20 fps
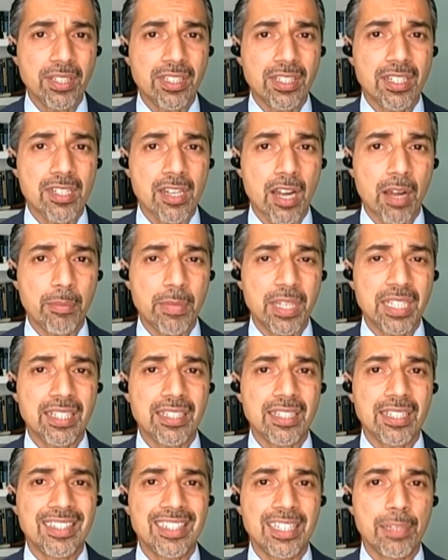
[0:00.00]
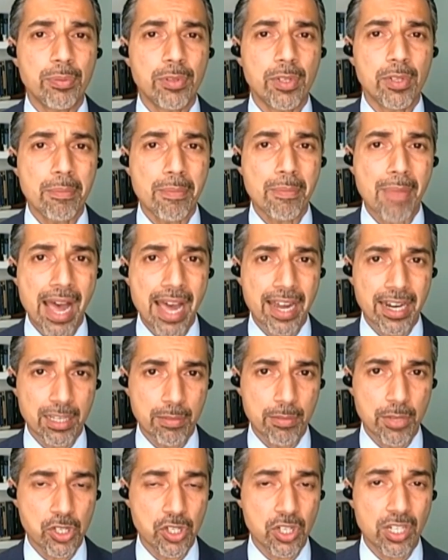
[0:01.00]
does not mean that the
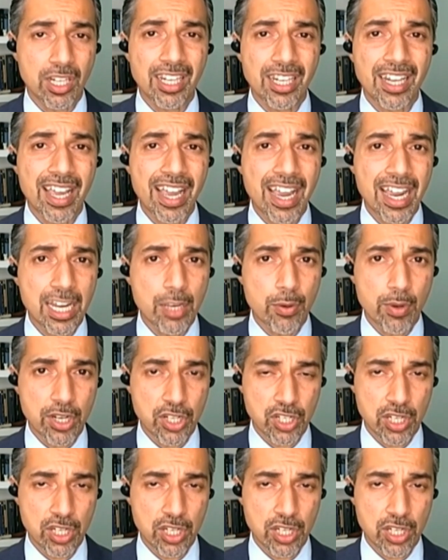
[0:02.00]
diplomatic mission in any way,